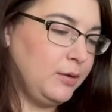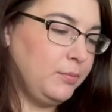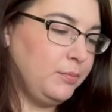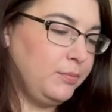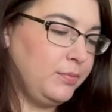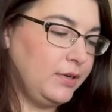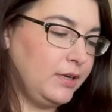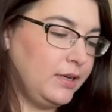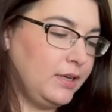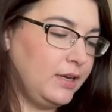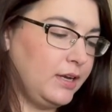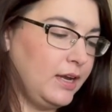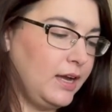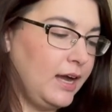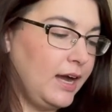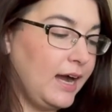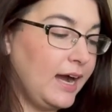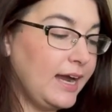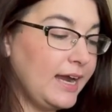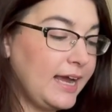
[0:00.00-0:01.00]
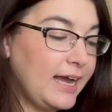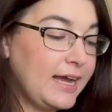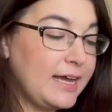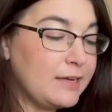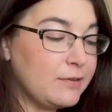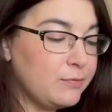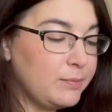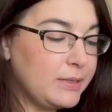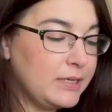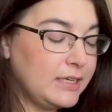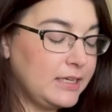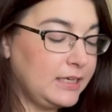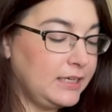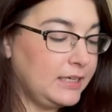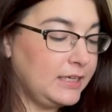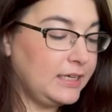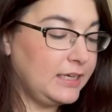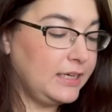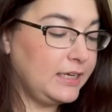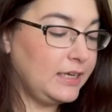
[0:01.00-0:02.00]
but I have been
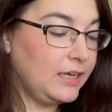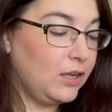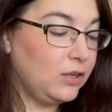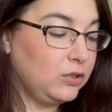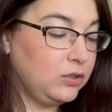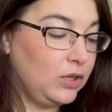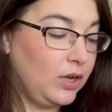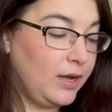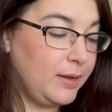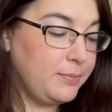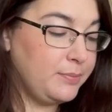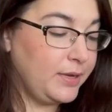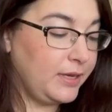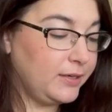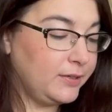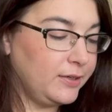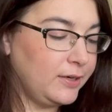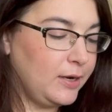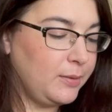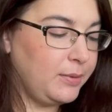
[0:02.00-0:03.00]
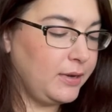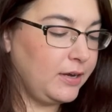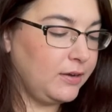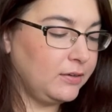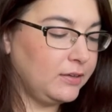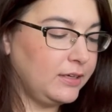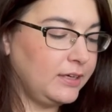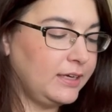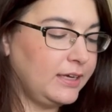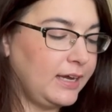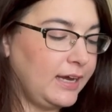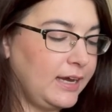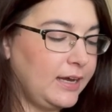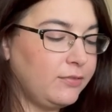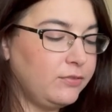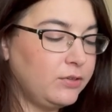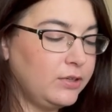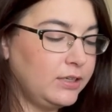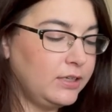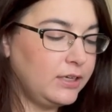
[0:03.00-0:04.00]
getting a lot better about like
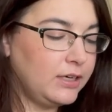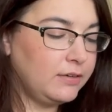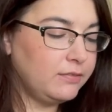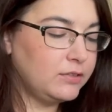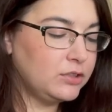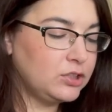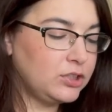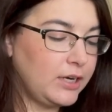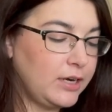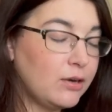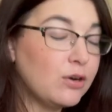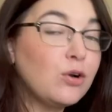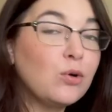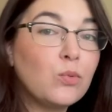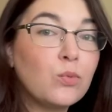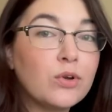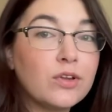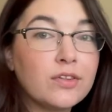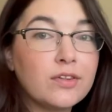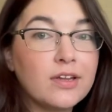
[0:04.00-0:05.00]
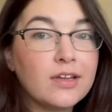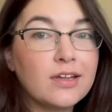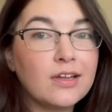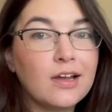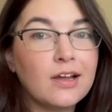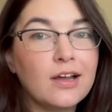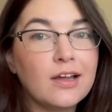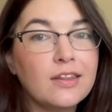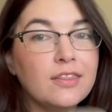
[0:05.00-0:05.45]
after I get out of the shower with like